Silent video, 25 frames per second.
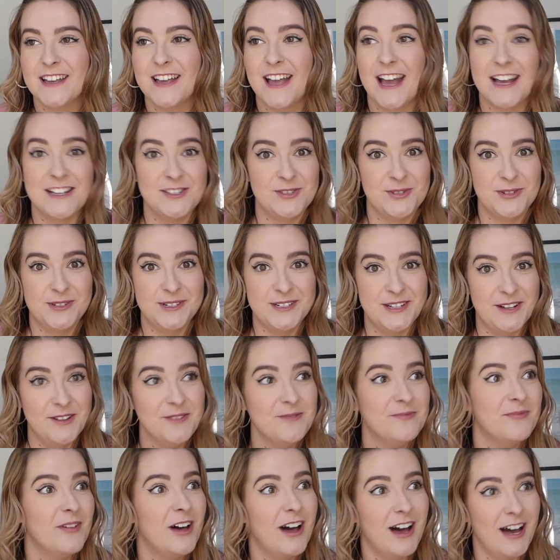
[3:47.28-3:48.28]
As you can
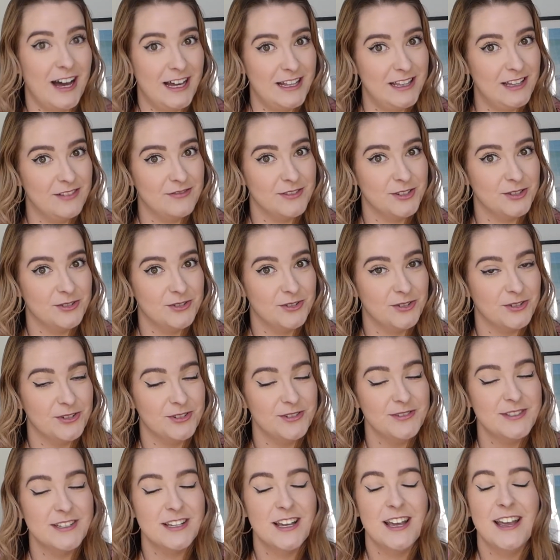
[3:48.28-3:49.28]
tell, I love a good
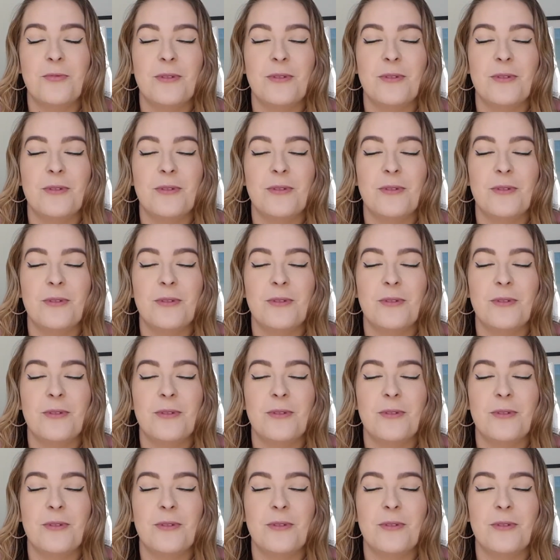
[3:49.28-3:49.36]
cruise.